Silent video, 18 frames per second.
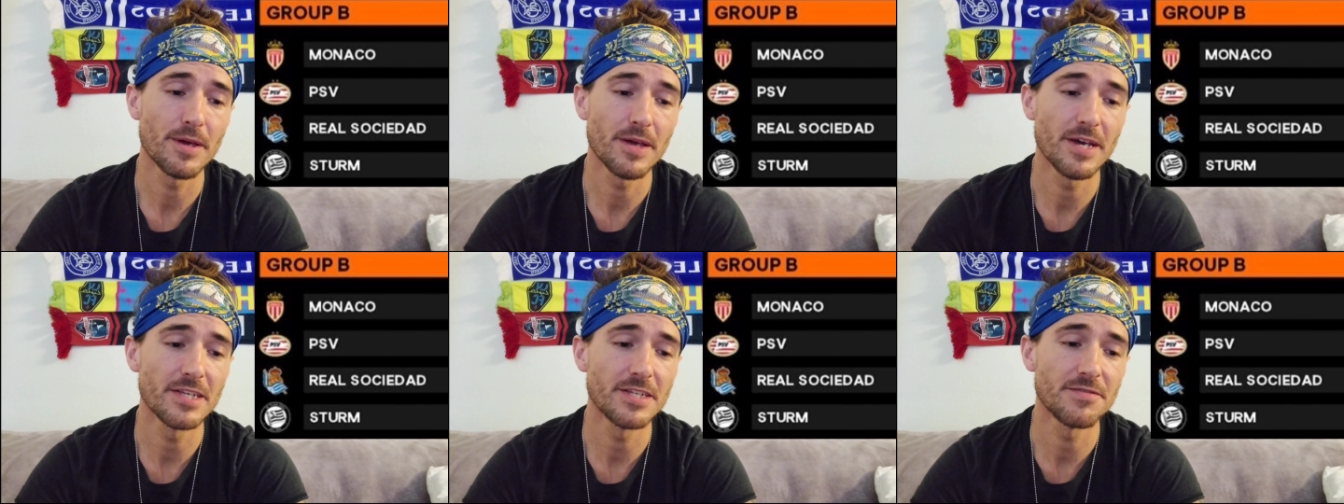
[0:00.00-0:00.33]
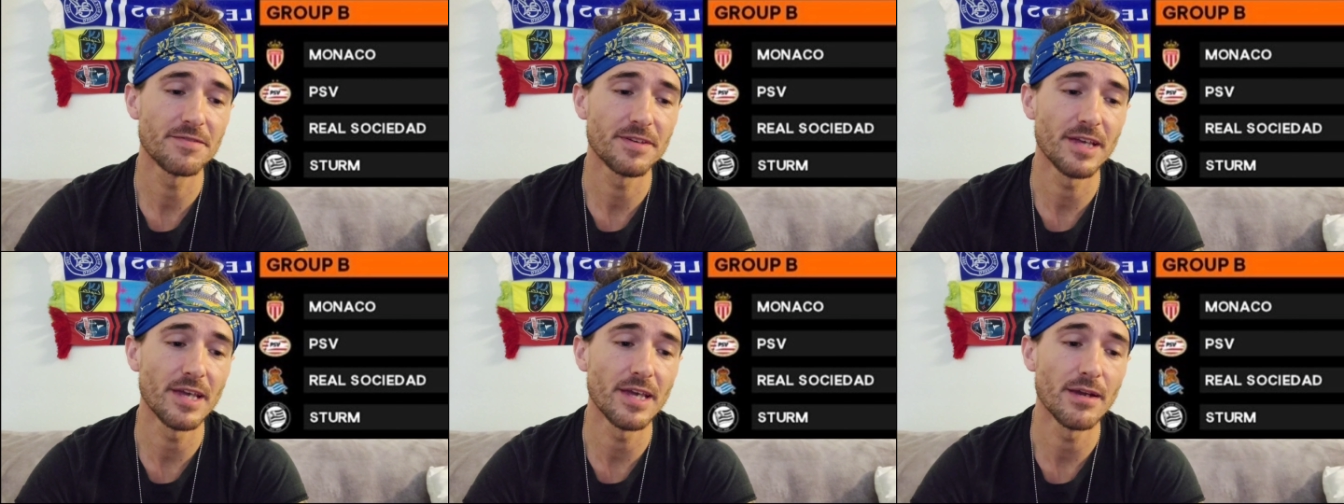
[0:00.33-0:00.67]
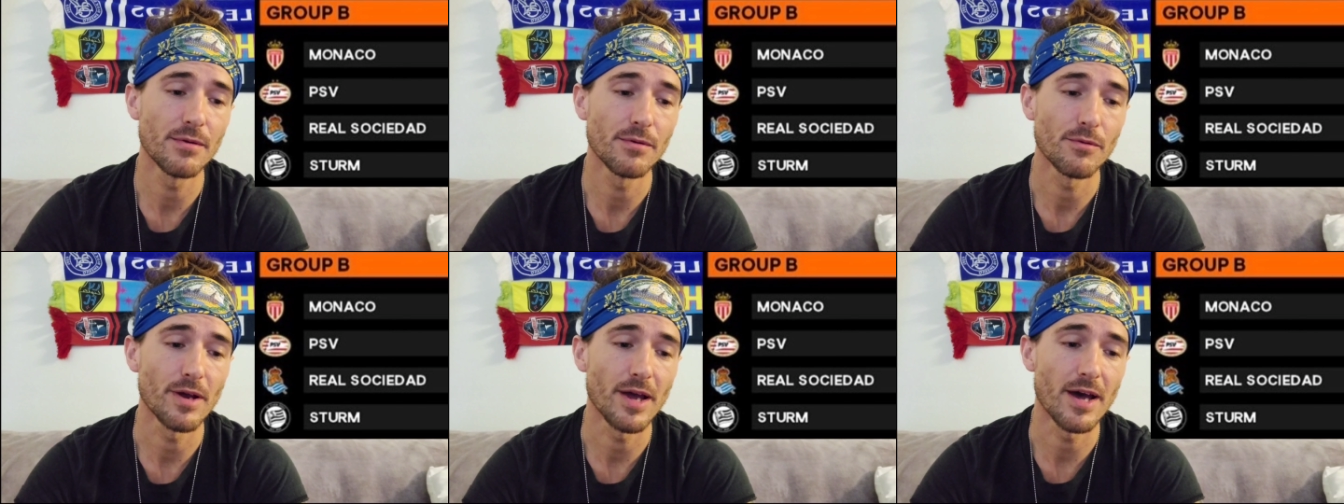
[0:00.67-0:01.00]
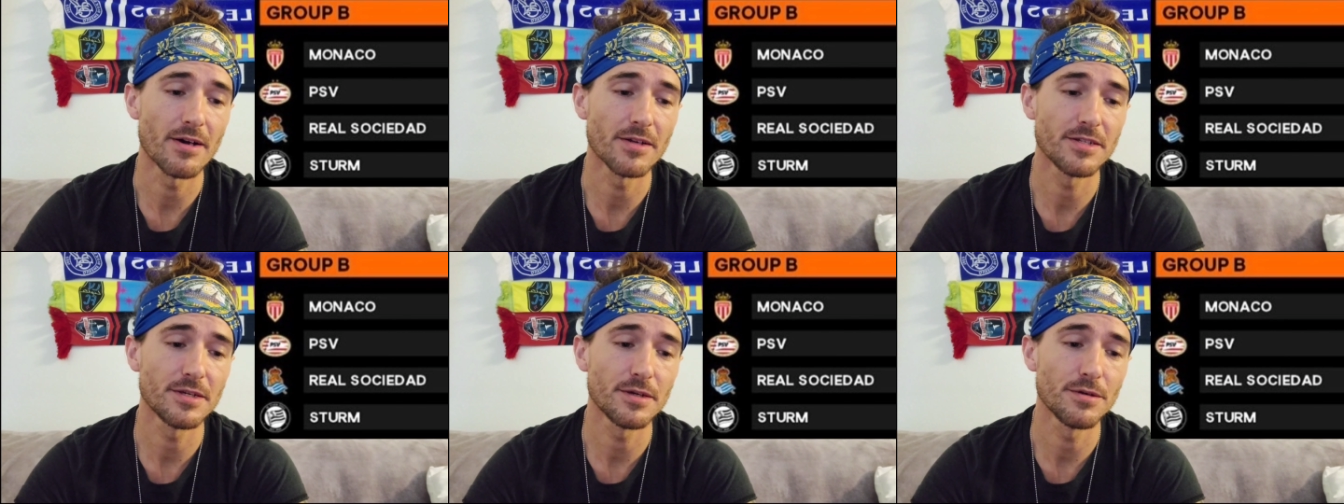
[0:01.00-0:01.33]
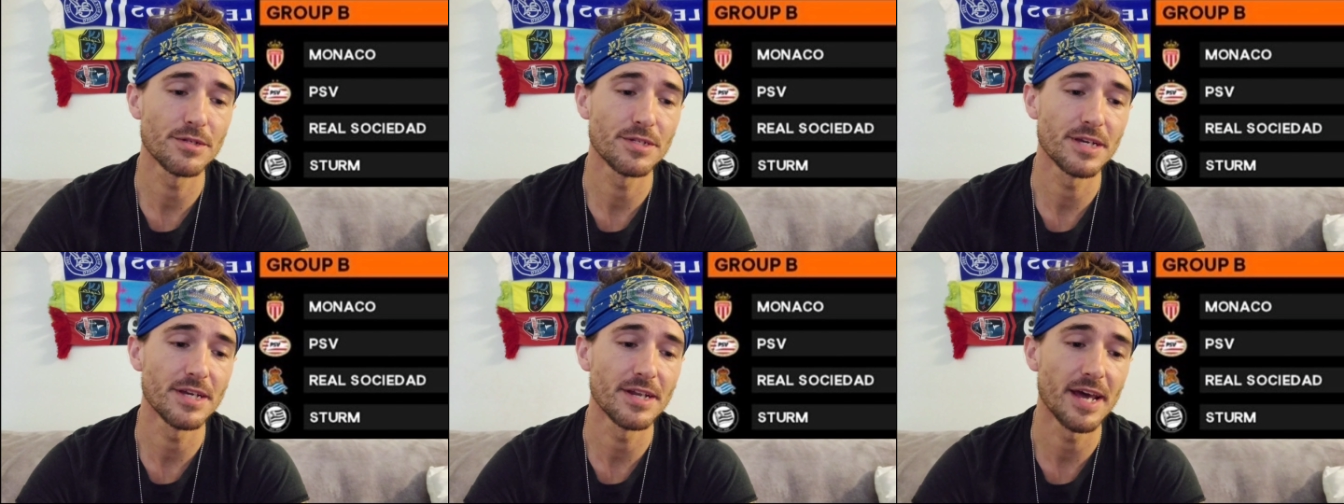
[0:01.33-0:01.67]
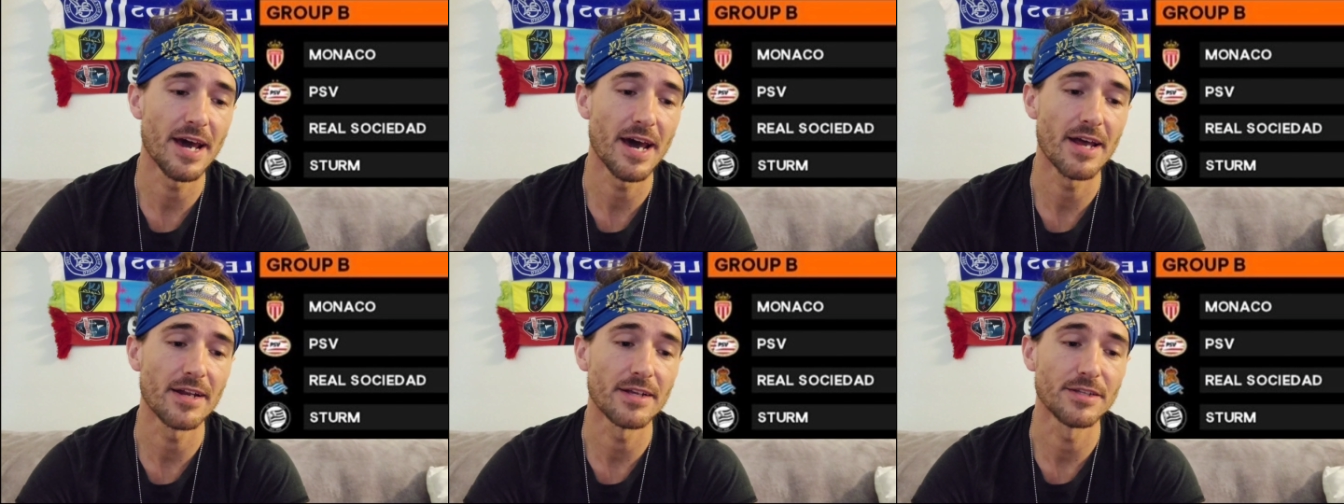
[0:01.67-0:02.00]
PSV, Real
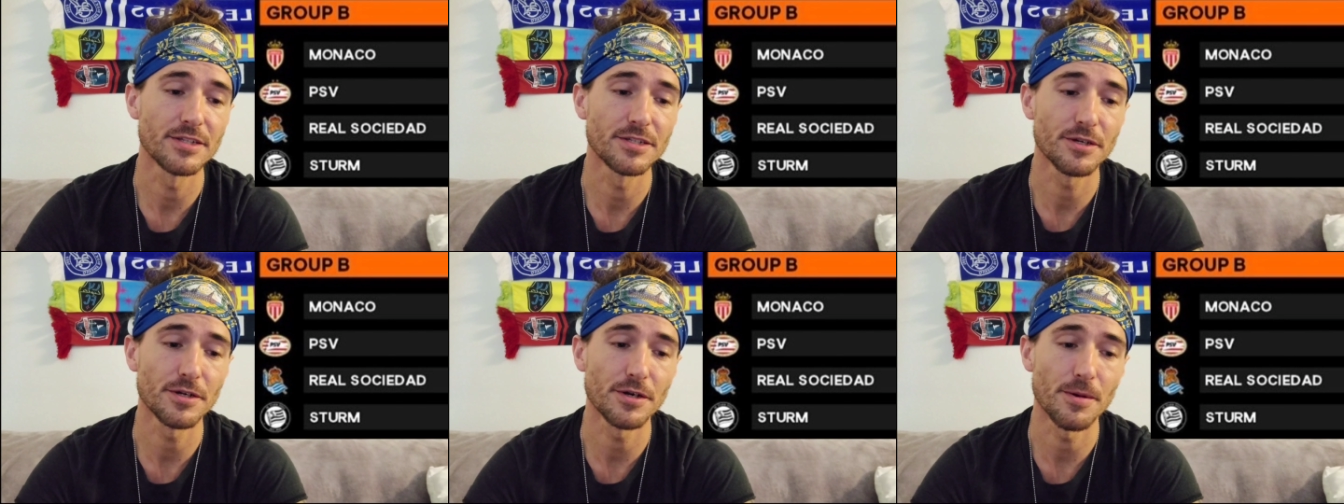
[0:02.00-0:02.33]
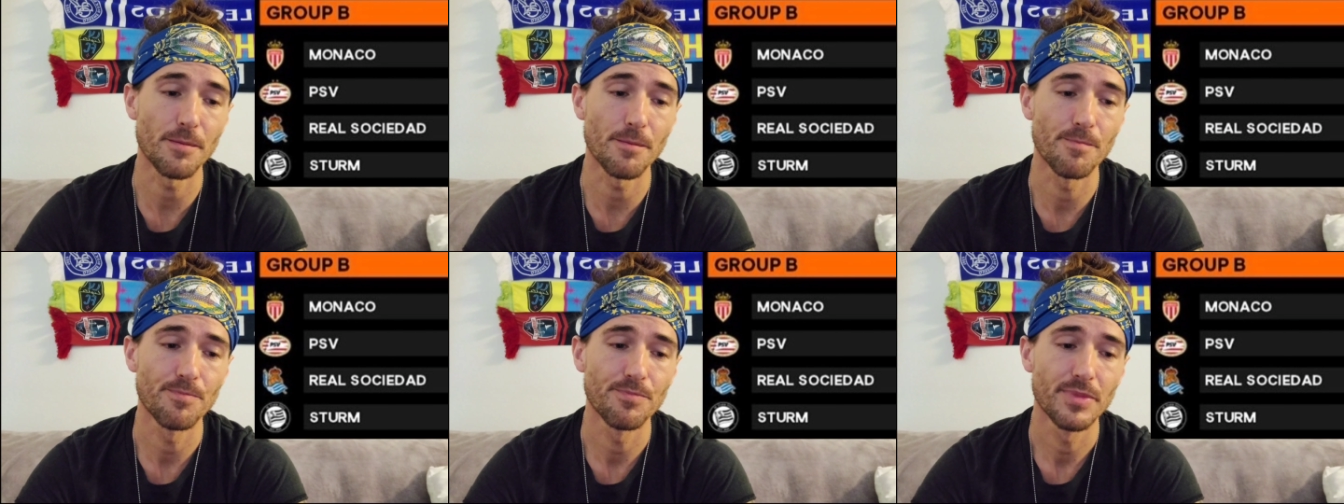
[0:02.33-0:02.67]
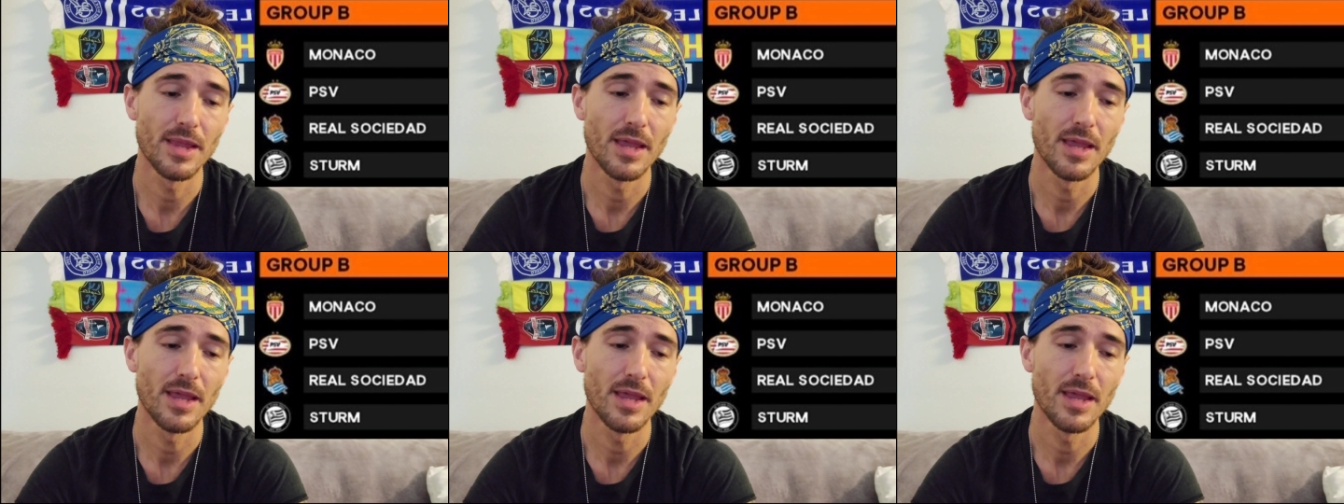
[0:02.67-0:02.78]
Sociedad, and Sturm.